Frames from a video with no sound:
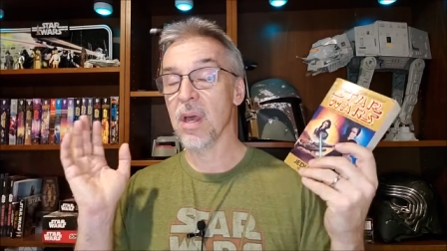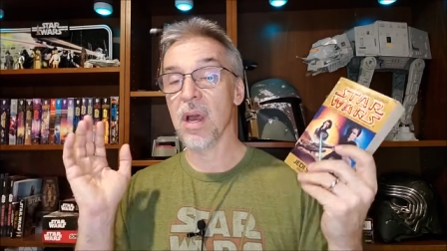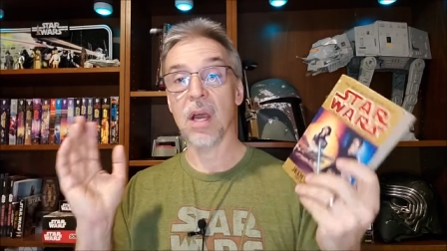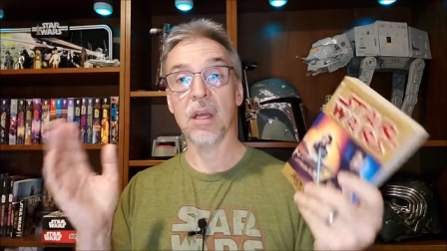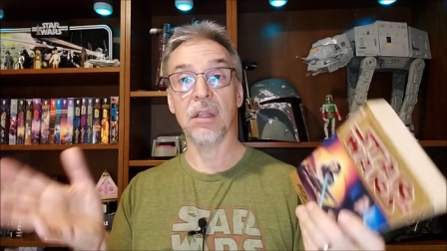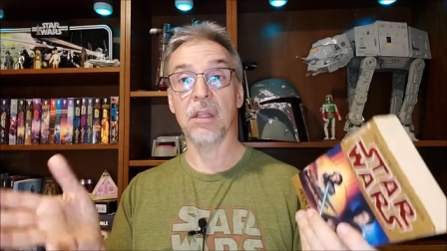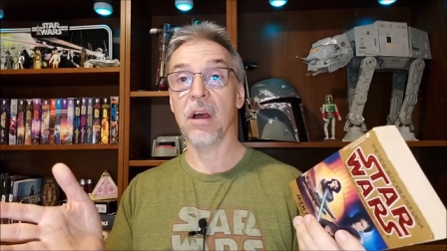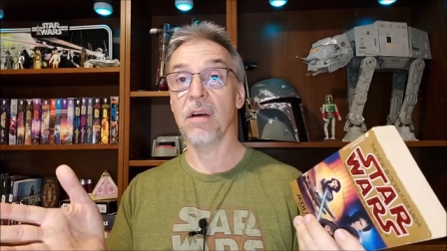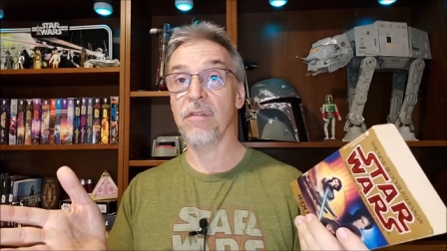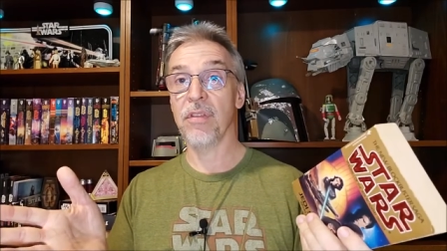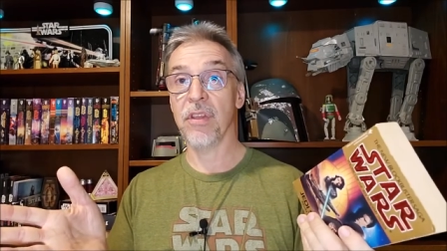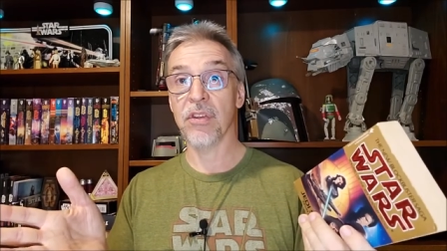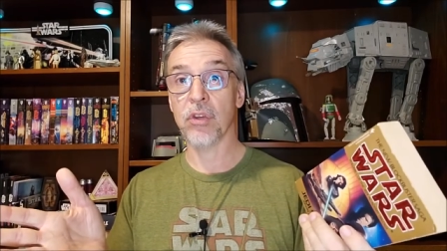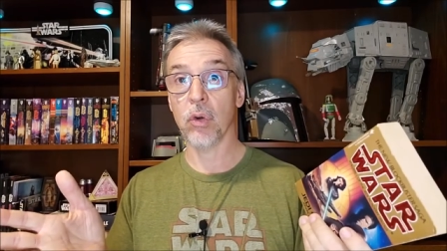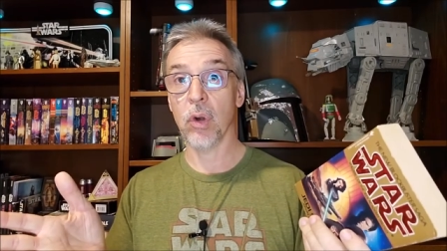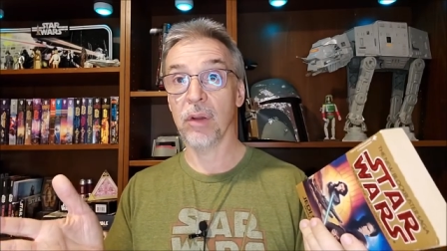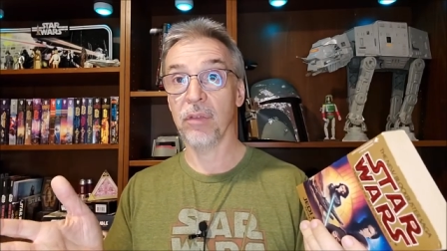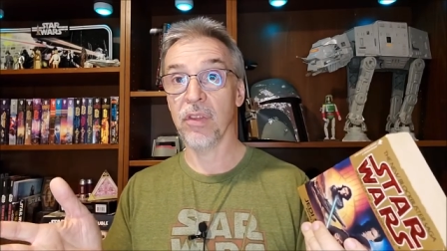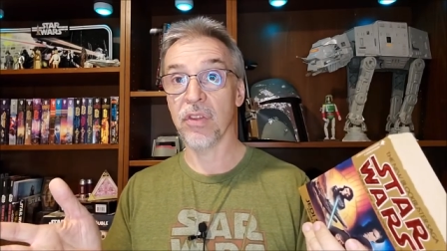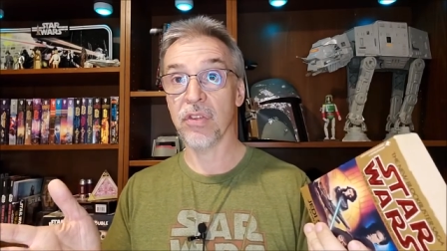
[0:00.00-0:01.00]
I love the
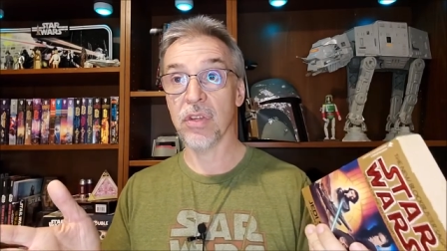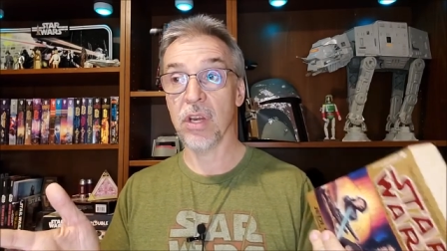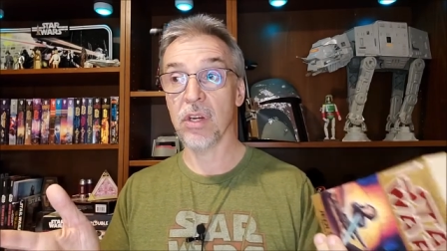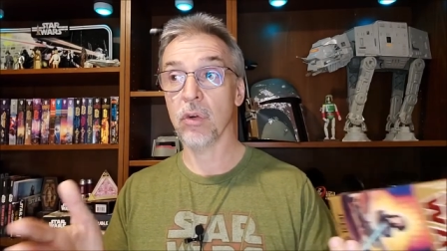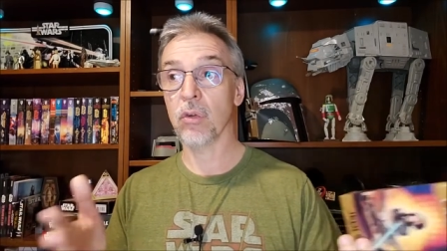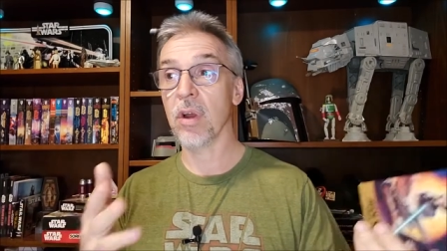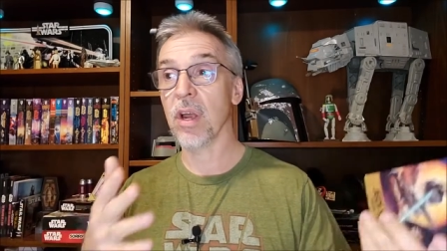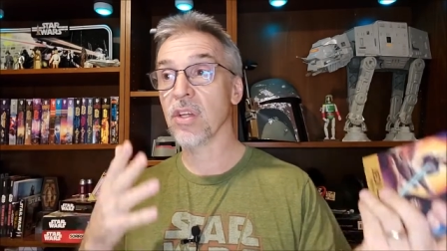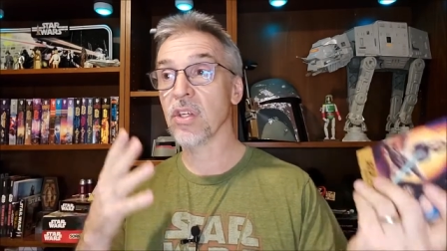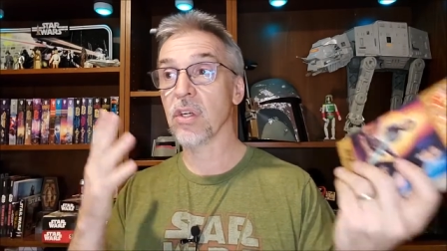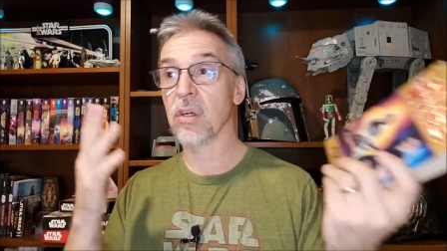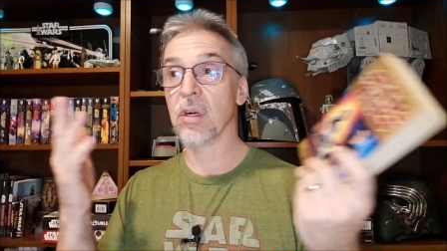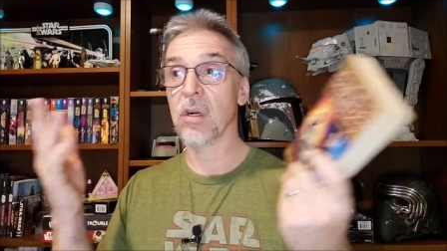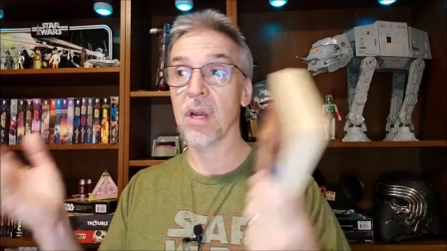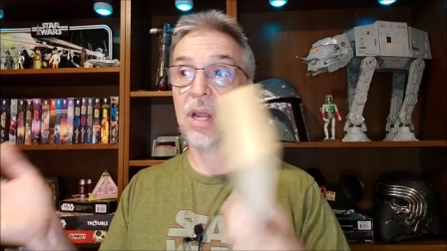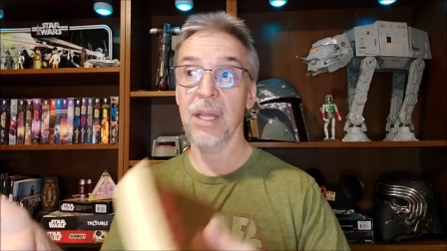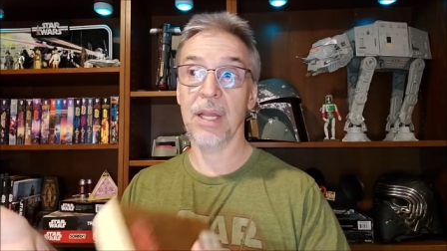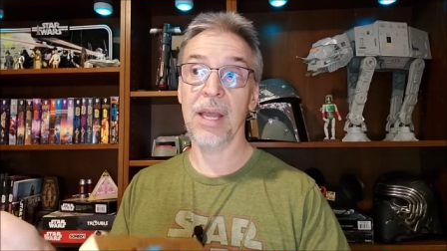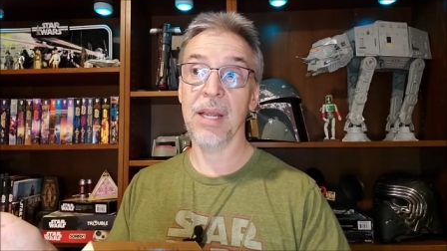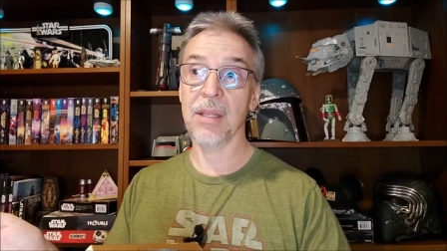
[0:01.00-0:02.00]
story of the Sun
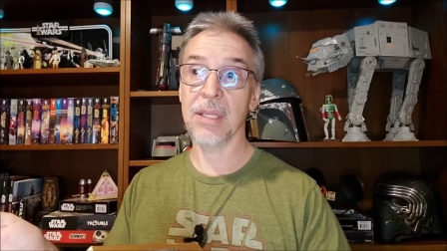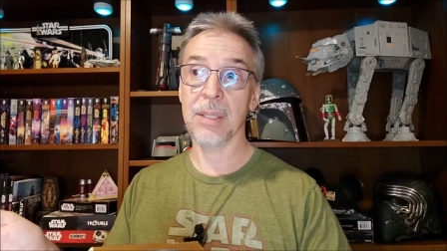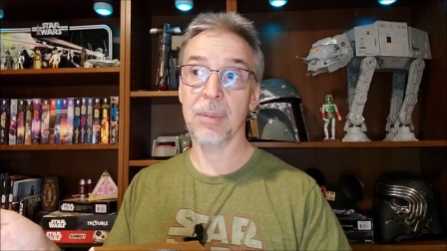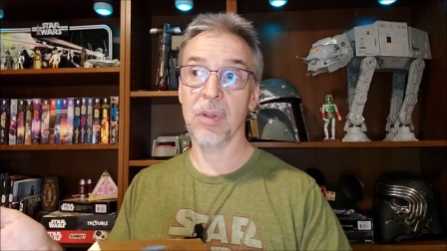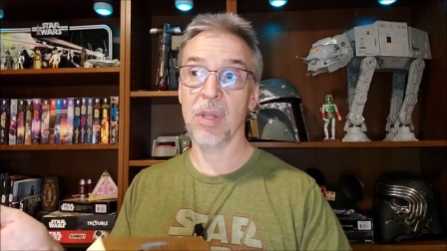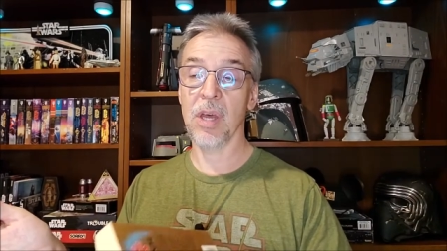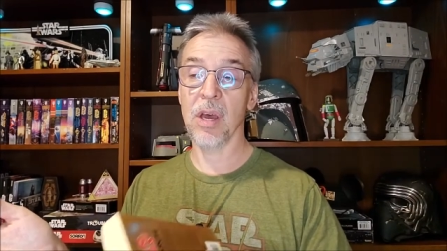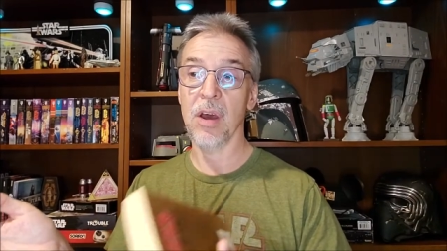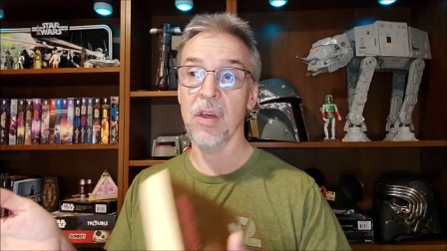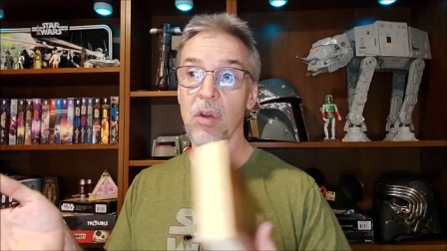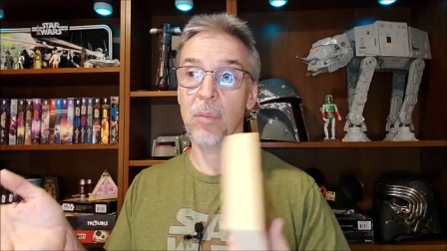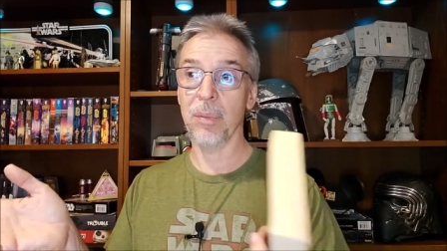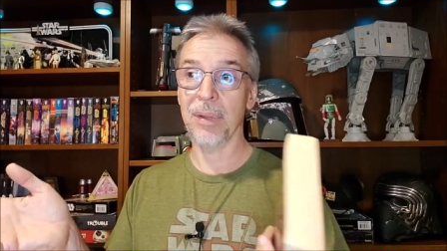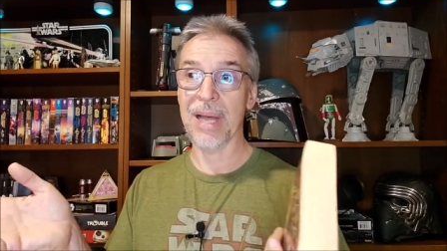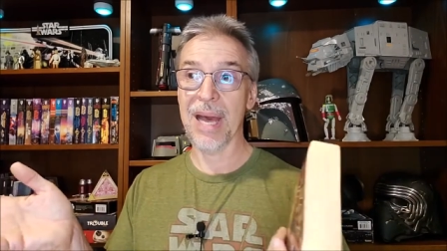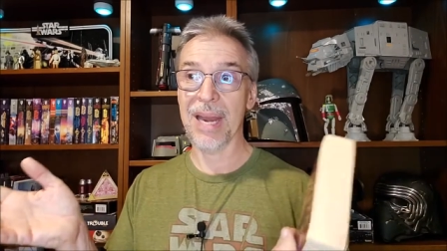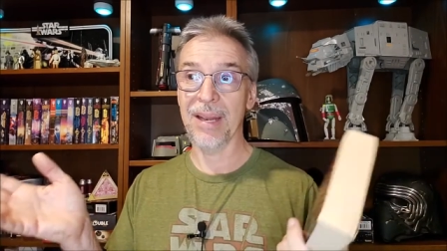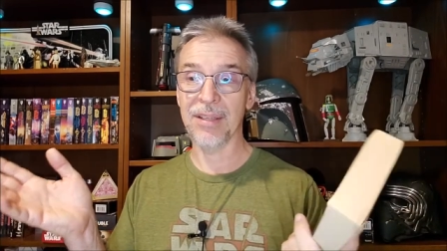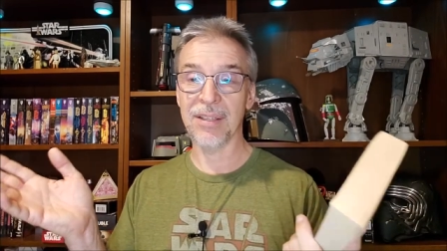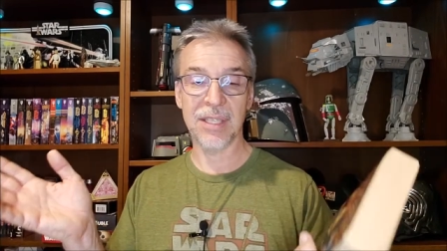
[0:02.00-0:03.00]
Crusher. I like some of the other
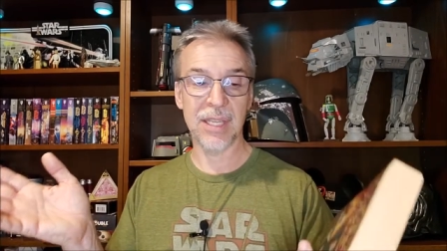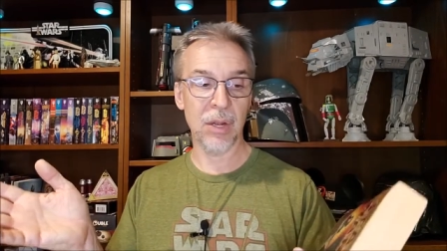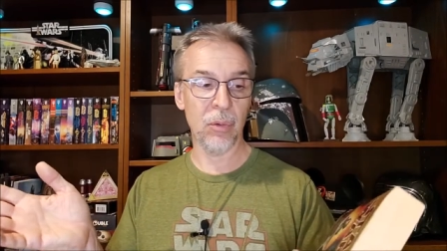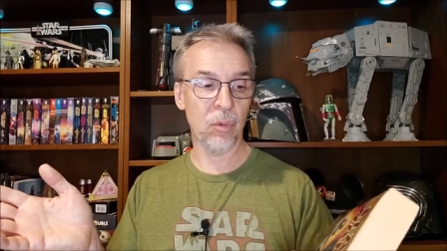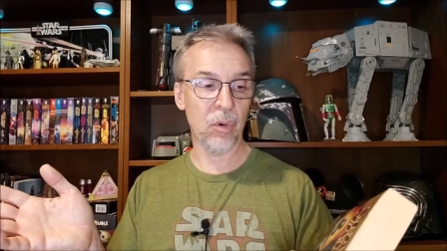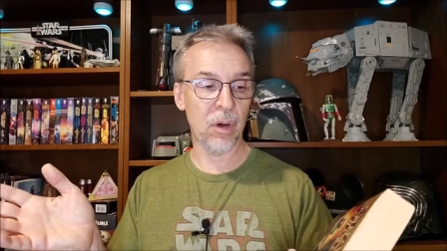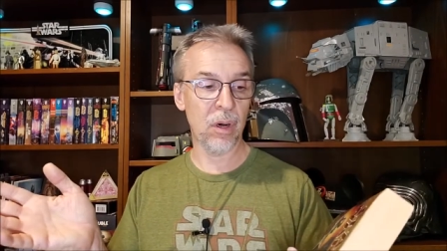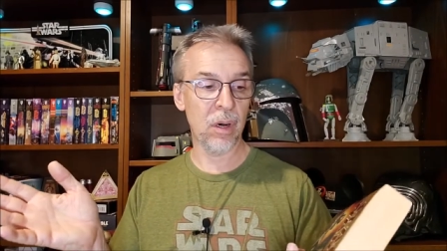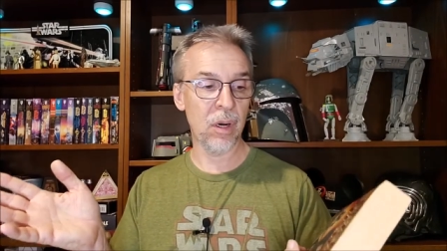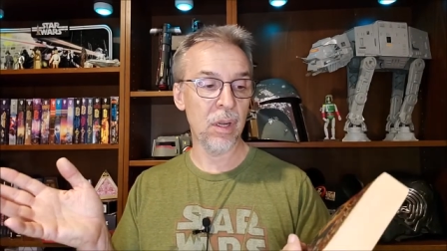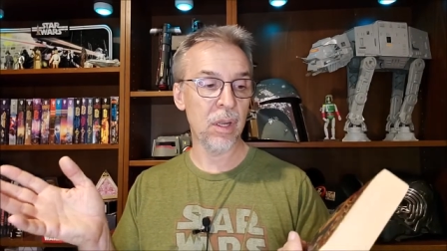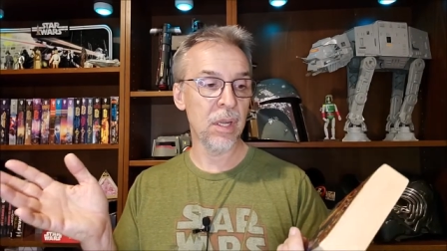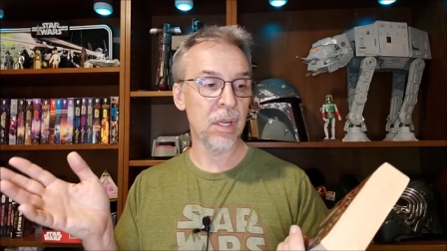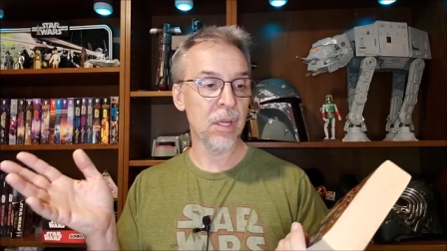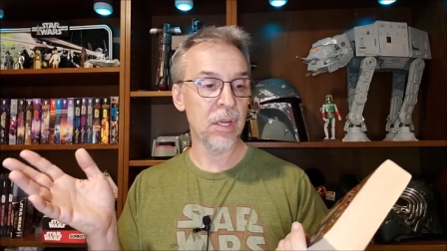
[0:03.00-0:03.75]
planets that were